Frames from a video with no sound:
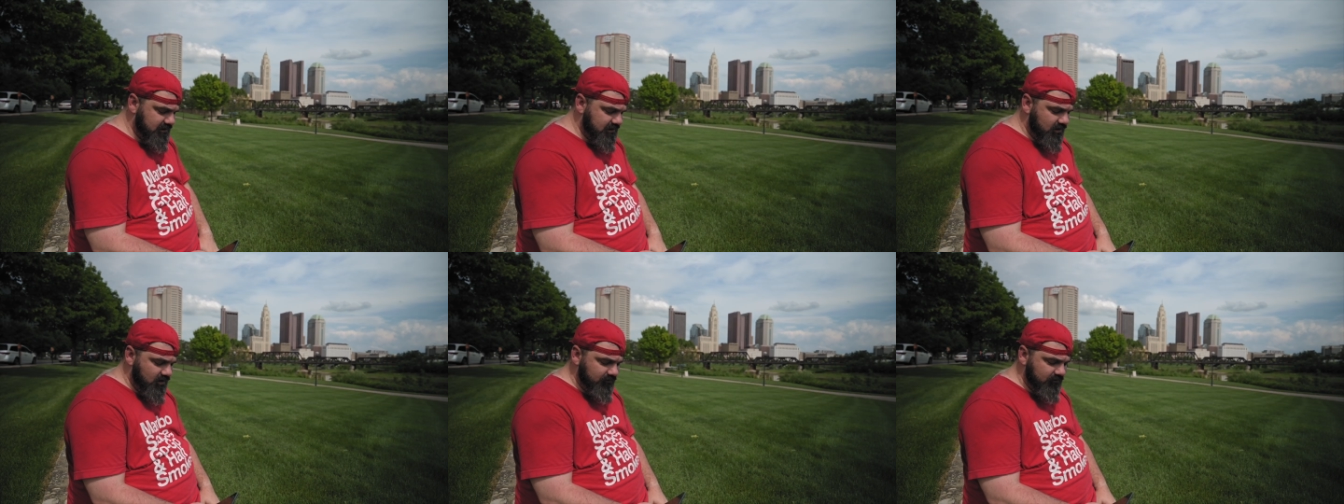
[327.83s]

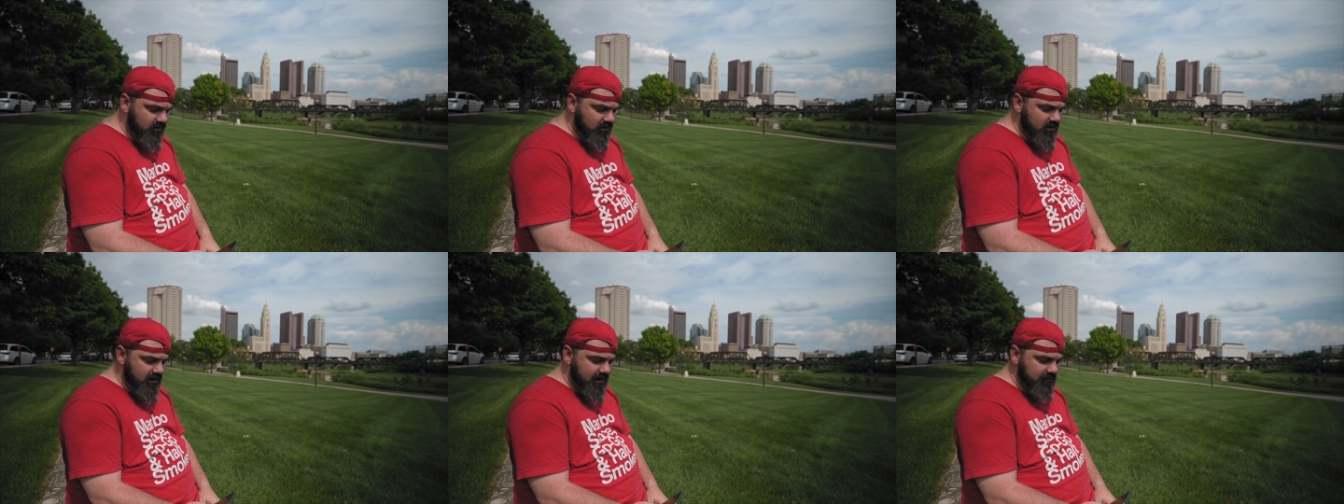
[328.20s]

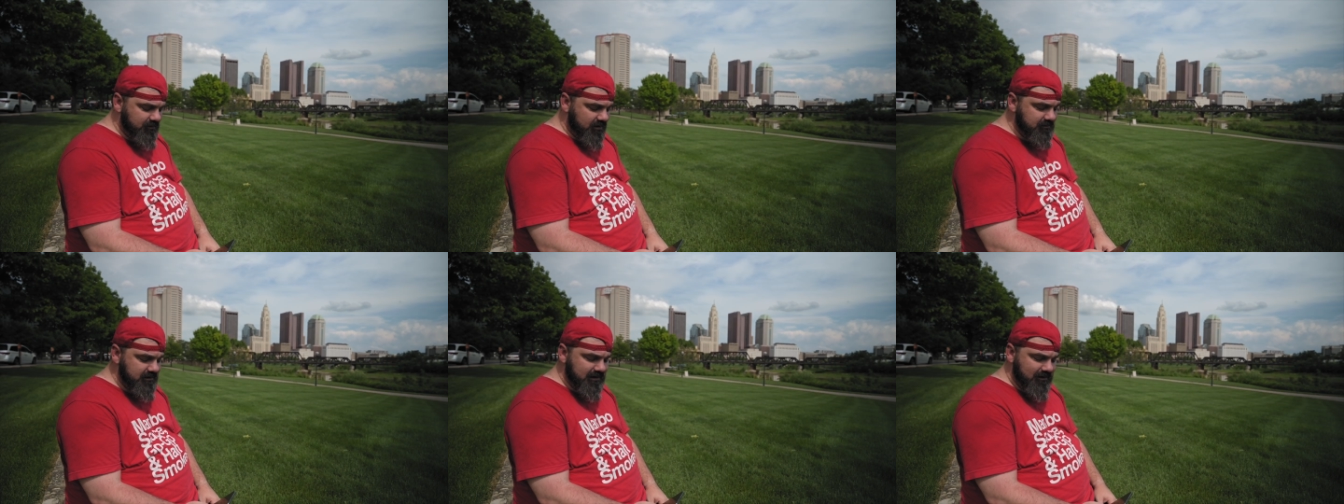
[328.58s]
Overall, I'd
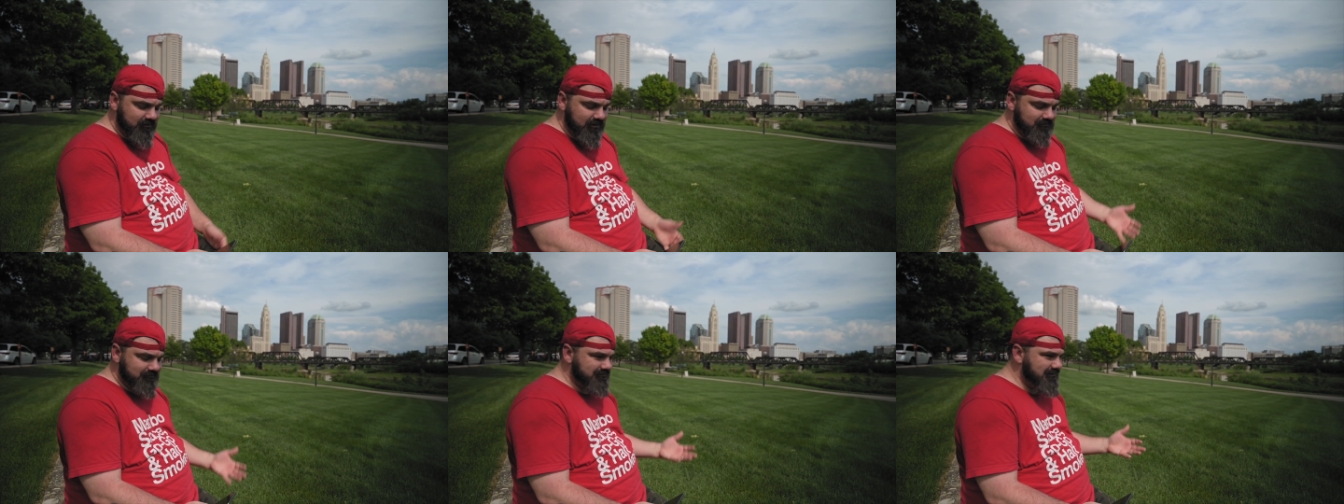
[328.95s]
probably
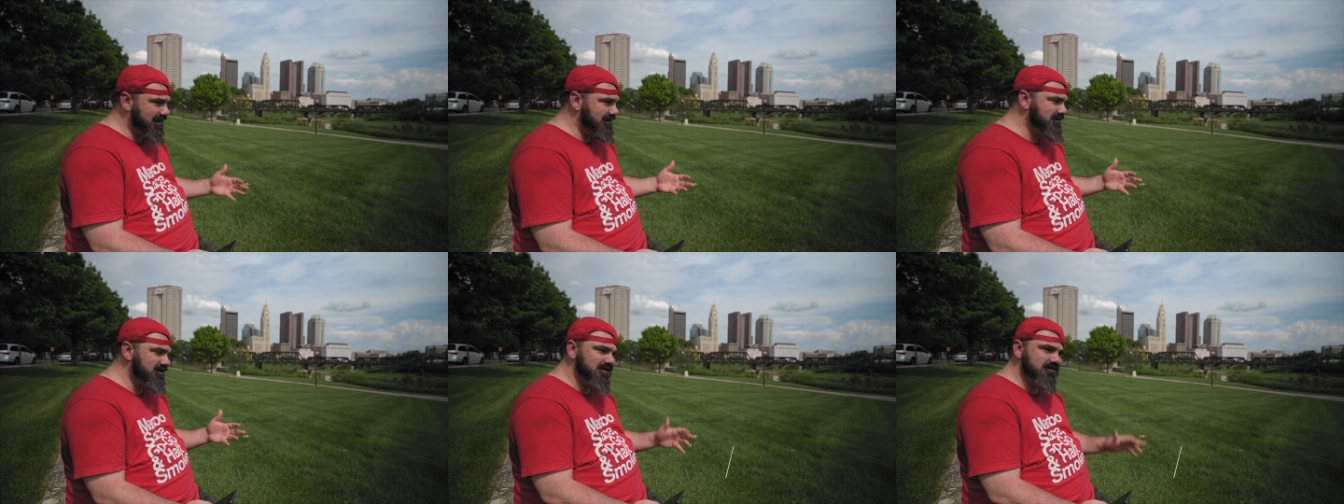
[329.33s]
give it,
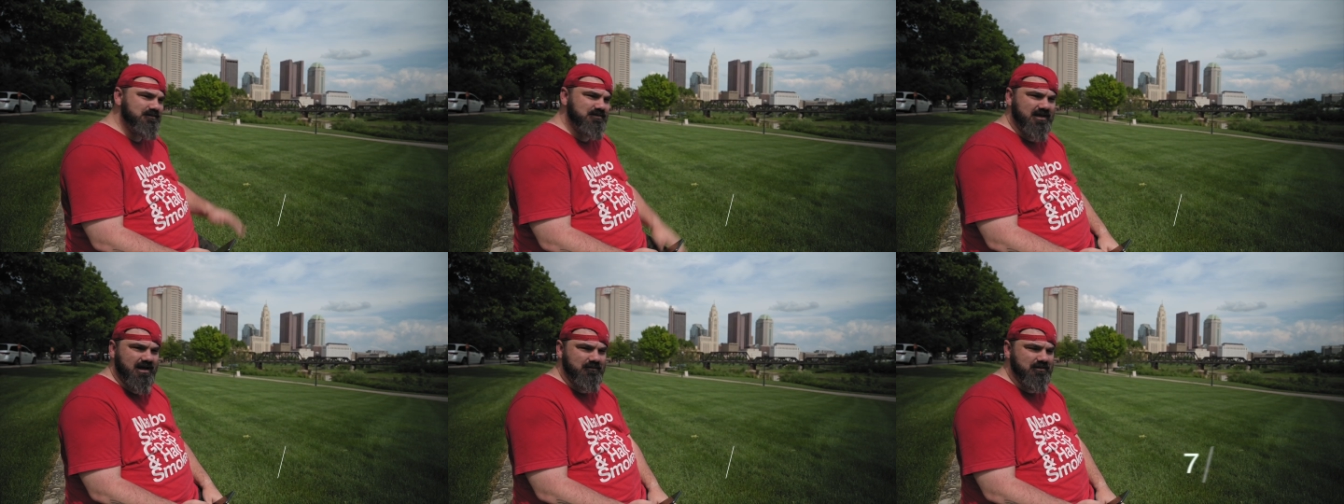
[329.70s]
I don't know,
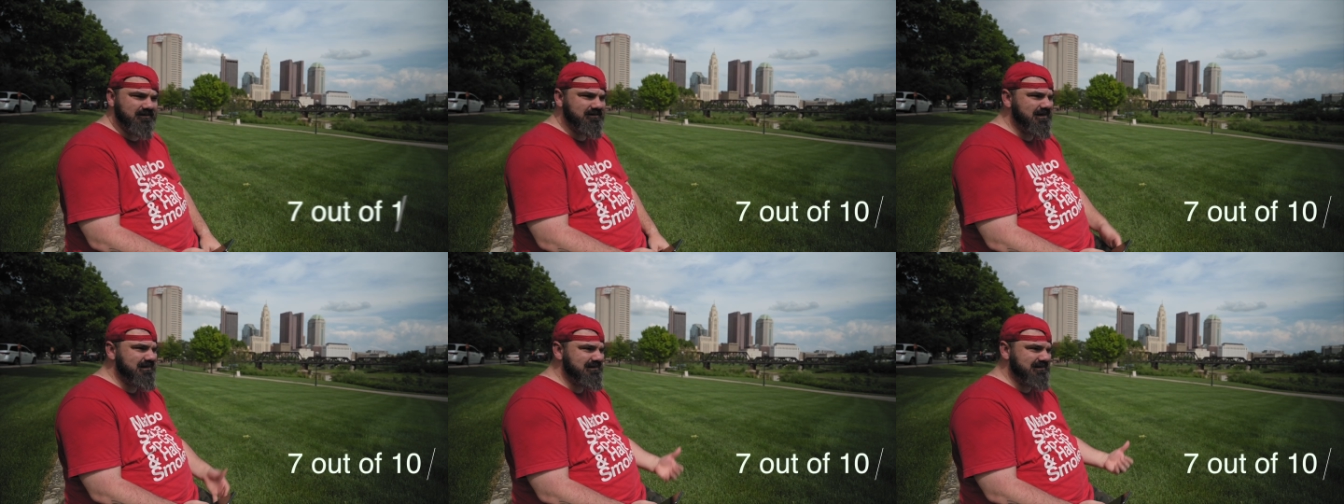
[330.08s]
I'm gonna
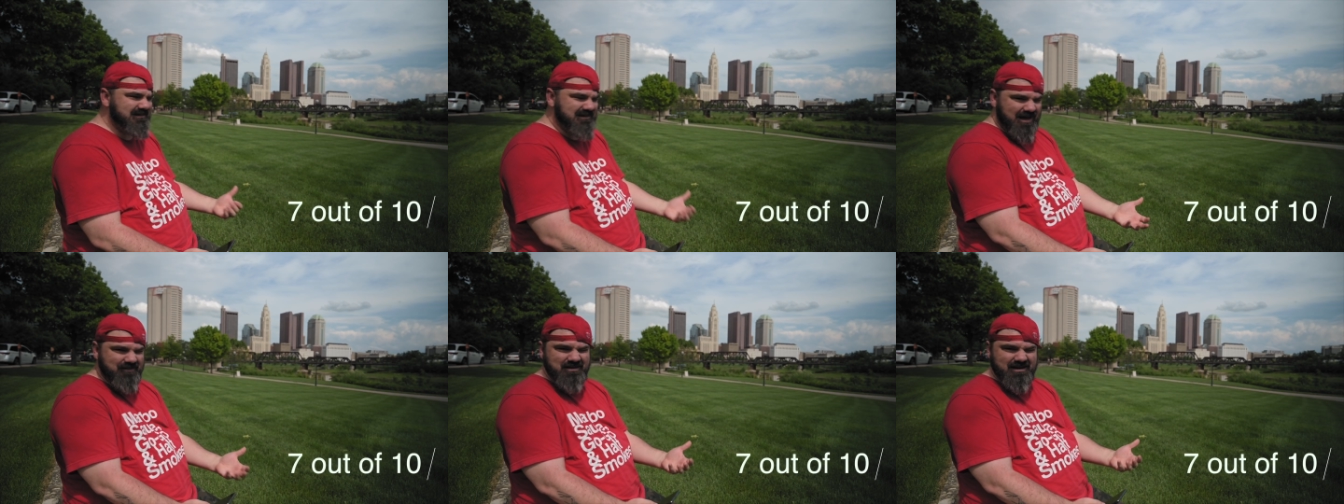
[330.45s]
say
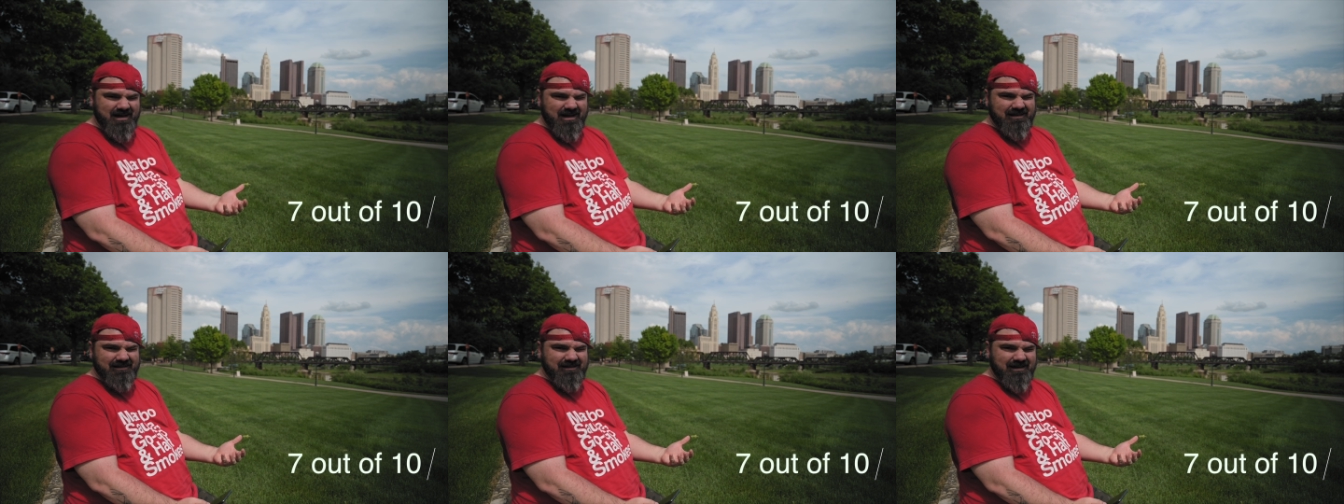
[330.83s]
7
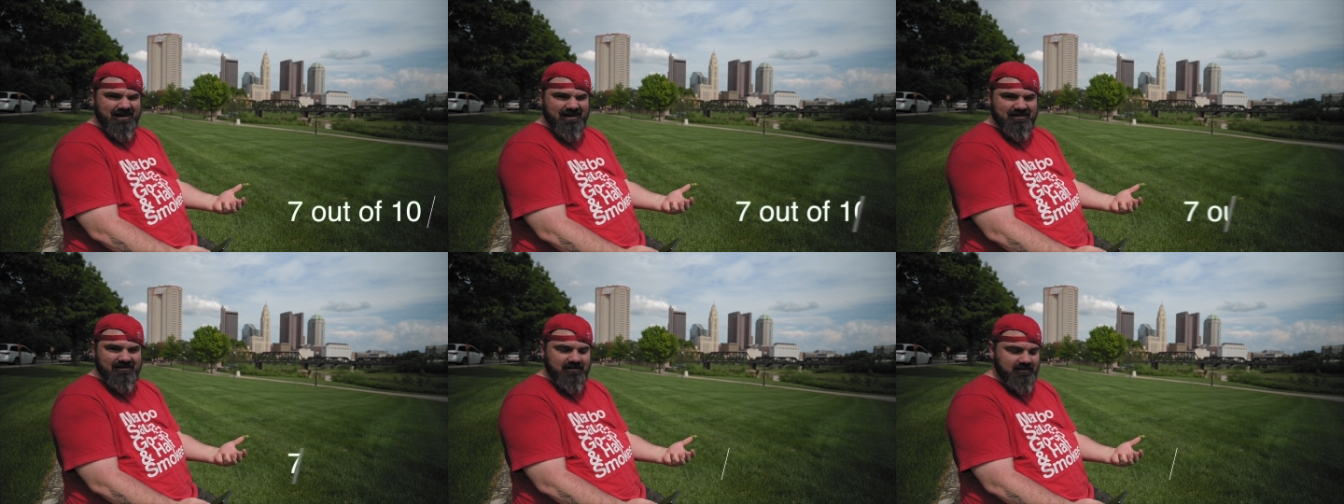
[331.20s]
out of
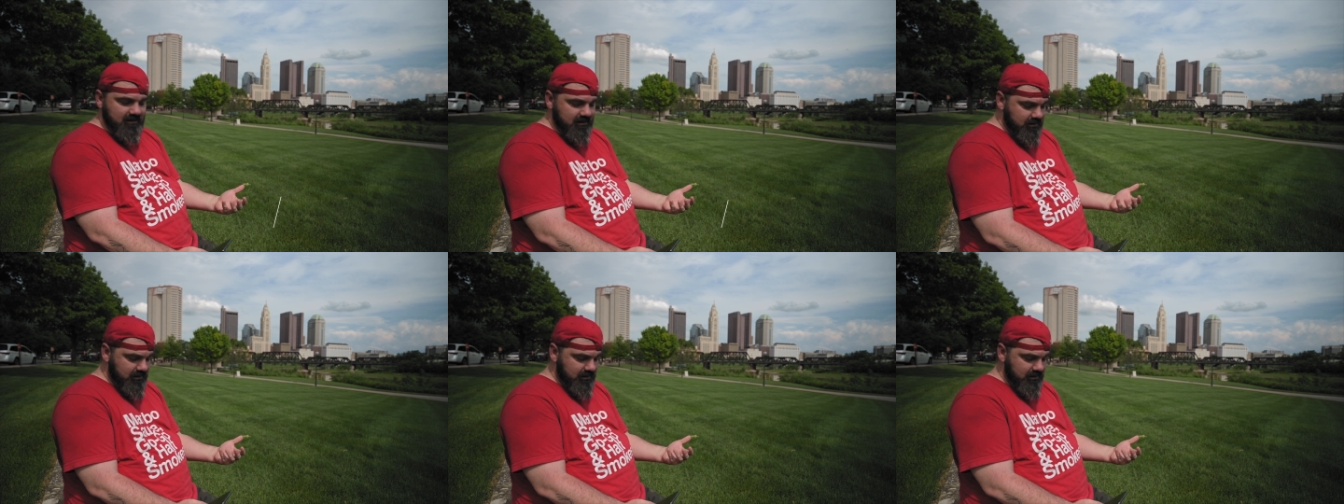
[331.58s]
10.